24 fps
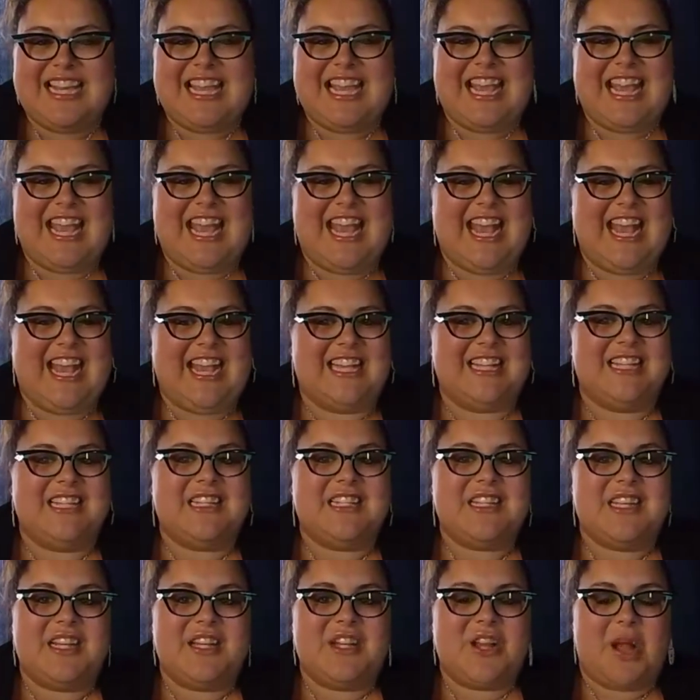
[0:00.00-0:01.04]

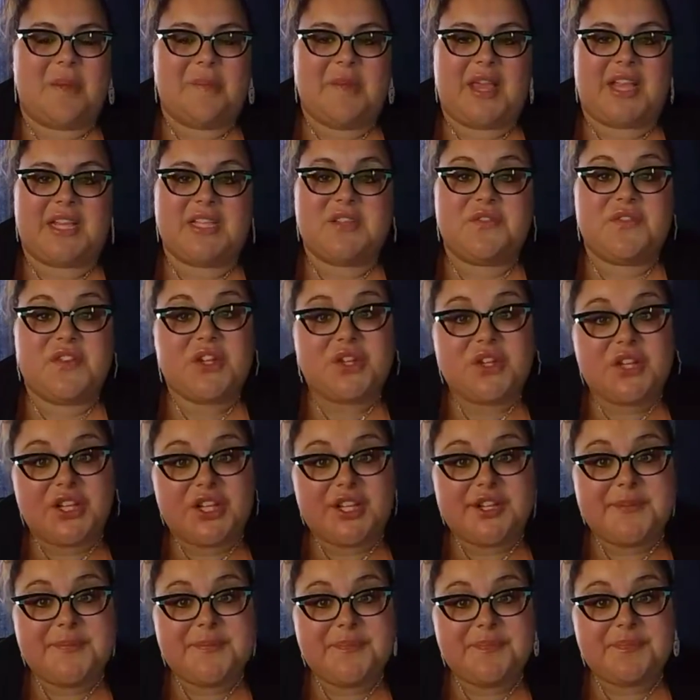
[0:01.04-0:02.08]
and not make us feel
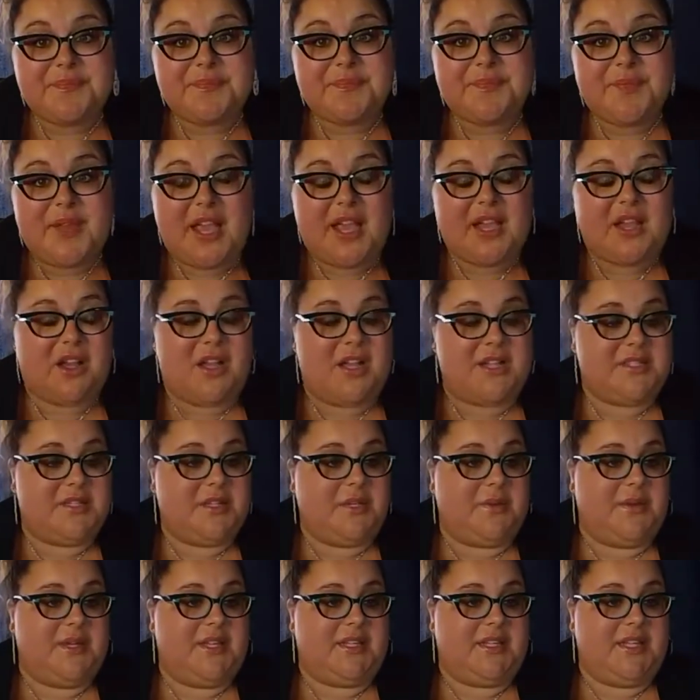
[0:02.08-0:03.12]
good, and
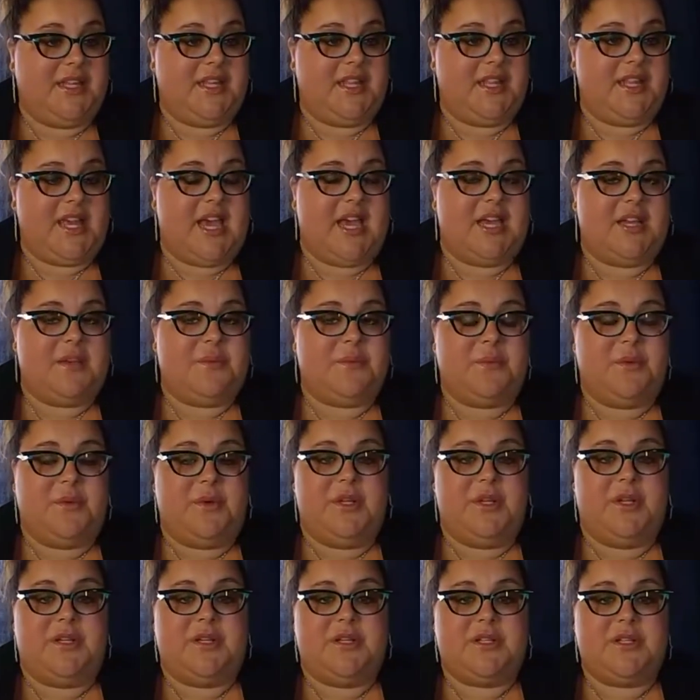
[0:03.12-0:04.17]
consequently that
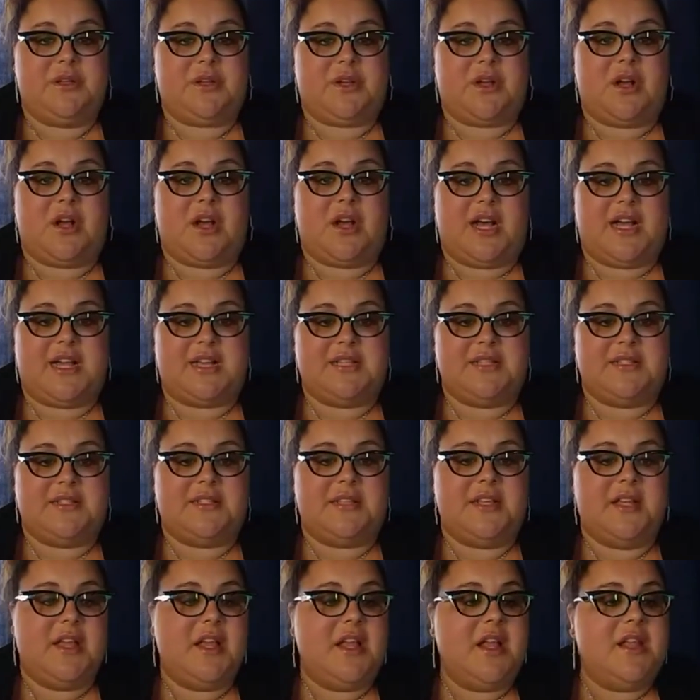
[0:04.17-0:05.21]
would cause
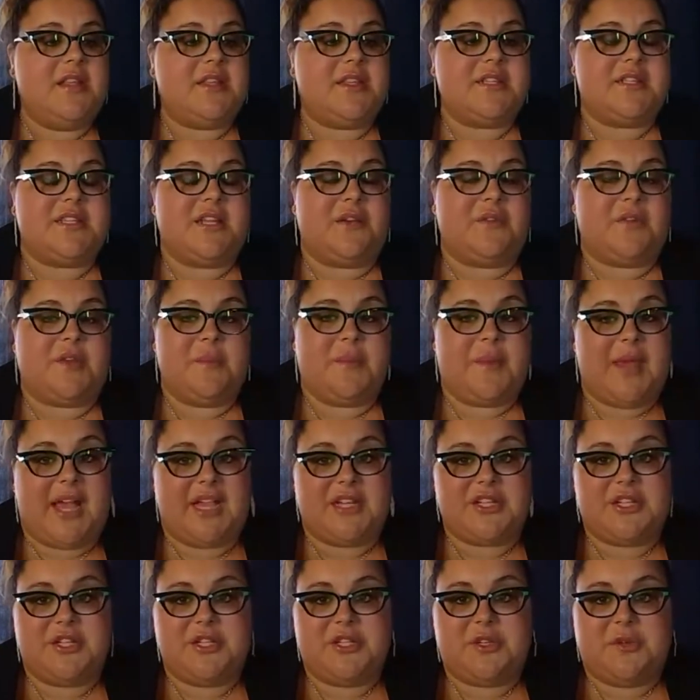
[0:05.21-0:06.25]
the
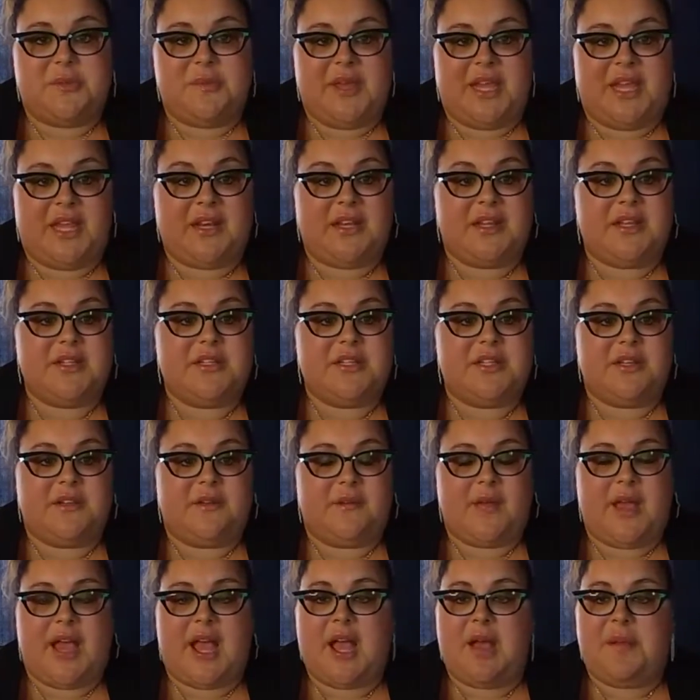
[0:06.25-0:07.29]
self-compassion domain
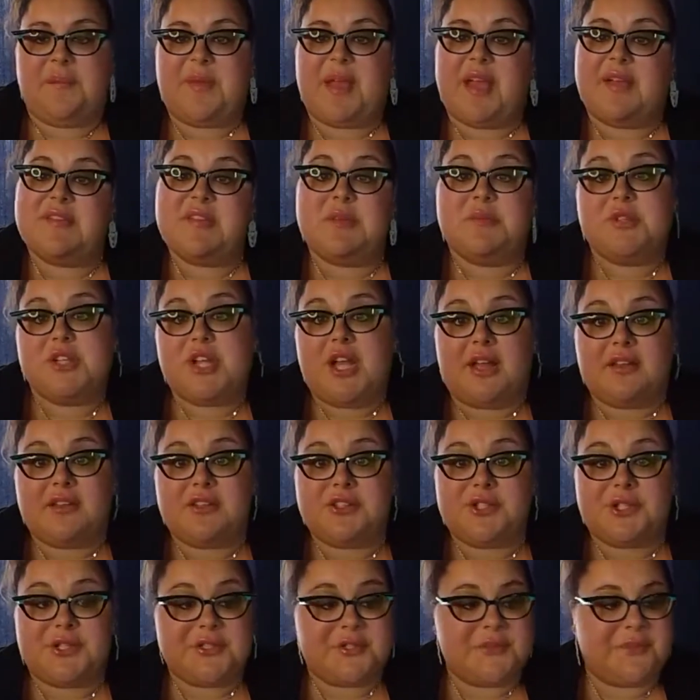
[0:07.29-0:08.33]
to have some
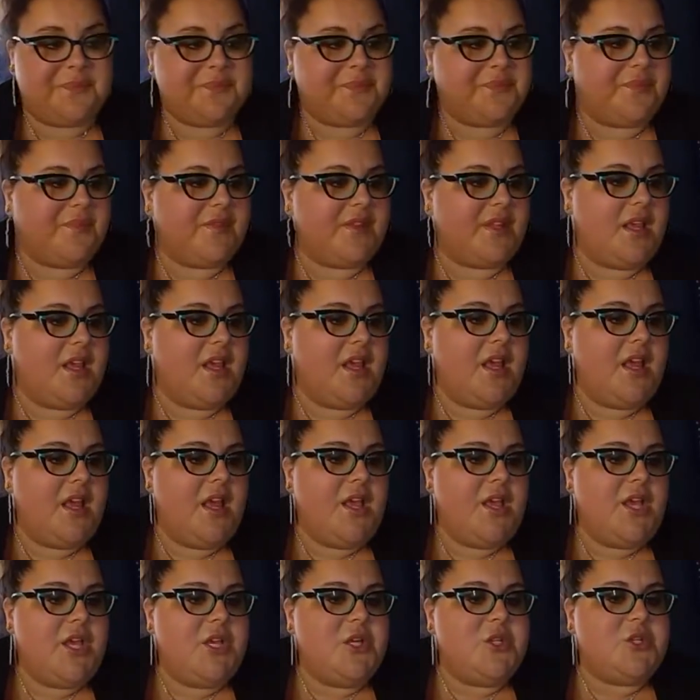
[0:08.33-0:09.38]
challenges.
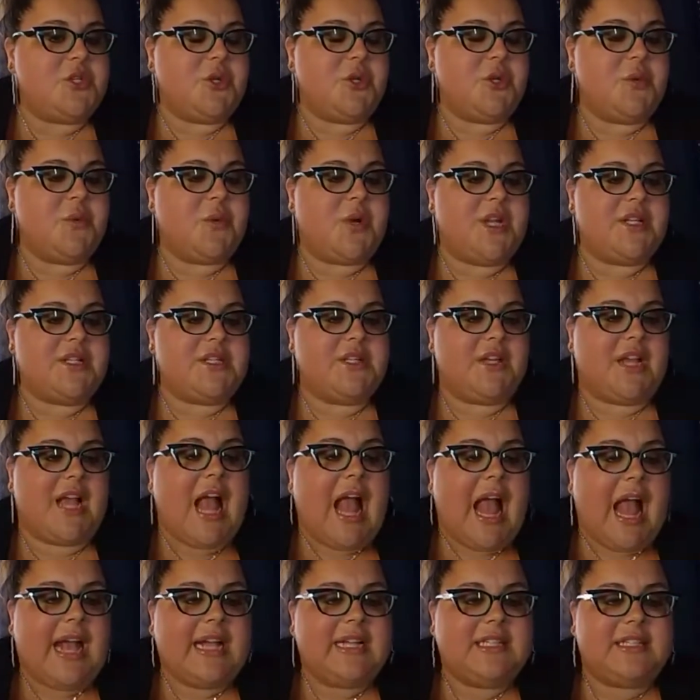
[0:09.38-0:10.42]
So you want to
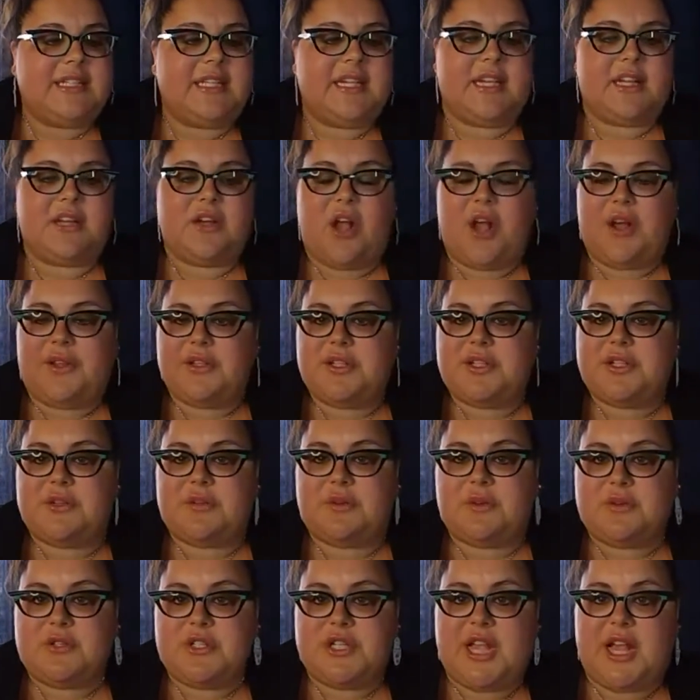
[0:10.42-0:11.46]
kindly acknowledge
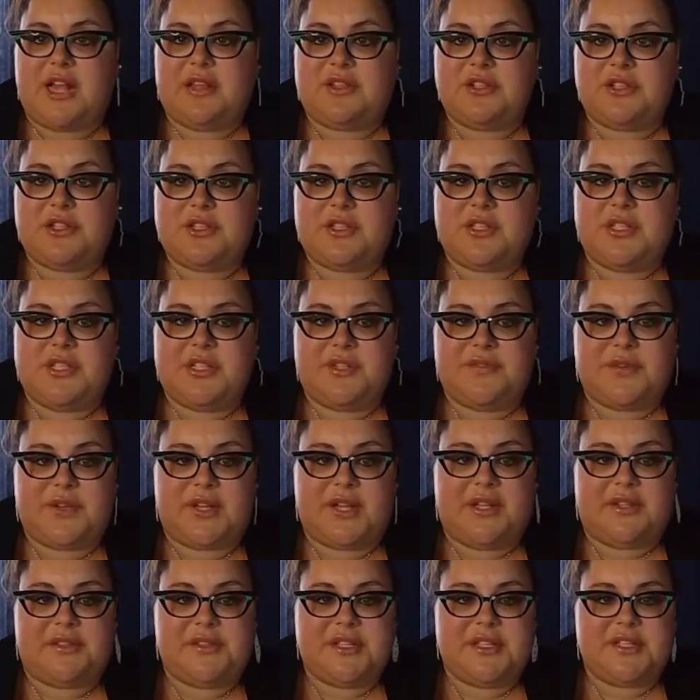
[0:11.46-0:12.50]
your own challenges and
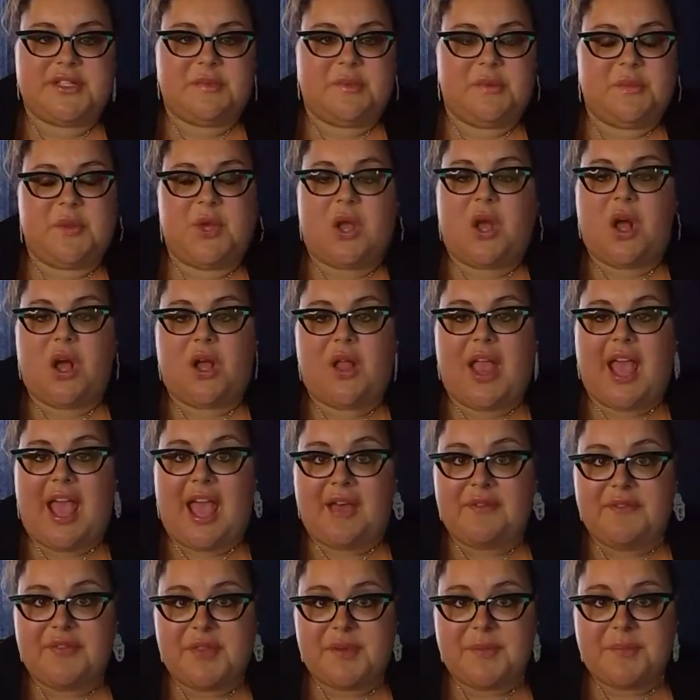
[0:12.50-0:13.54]
difficulties. I mean, we all
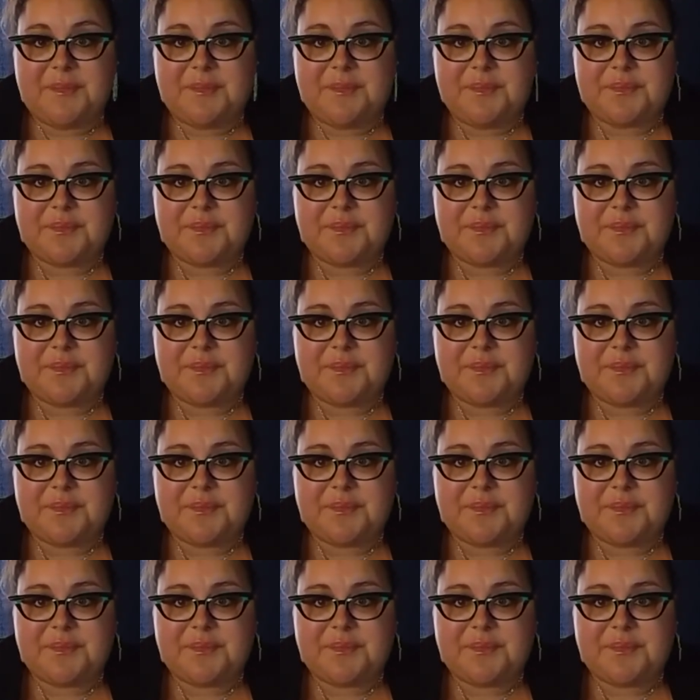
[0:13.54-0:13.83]
have them.